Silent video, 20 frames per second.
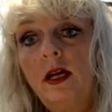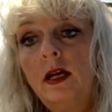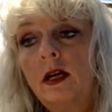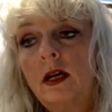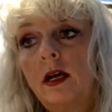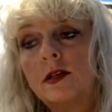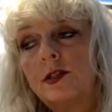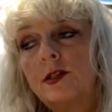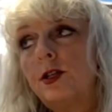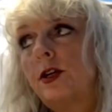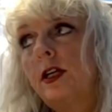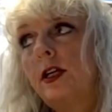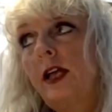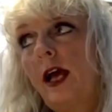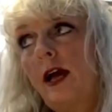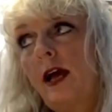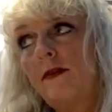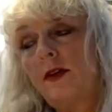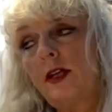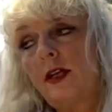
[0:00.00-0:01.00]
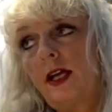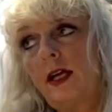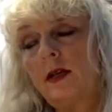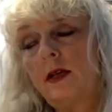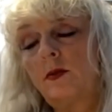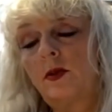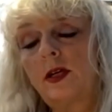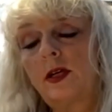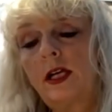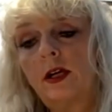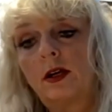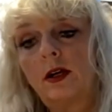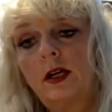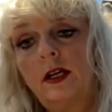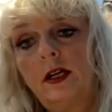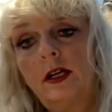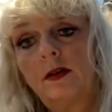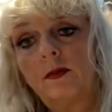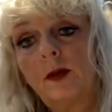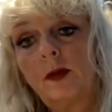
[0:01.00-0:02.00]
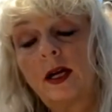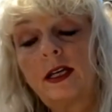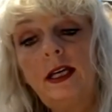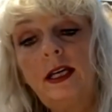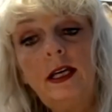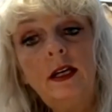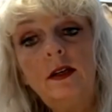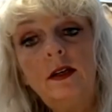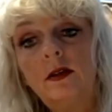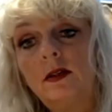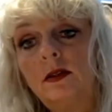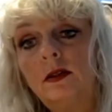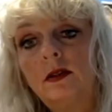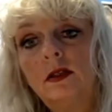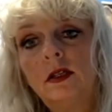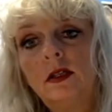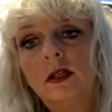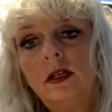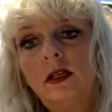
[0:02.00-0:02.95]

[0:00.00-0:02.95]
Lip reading: because you can have an animal here in a kennel,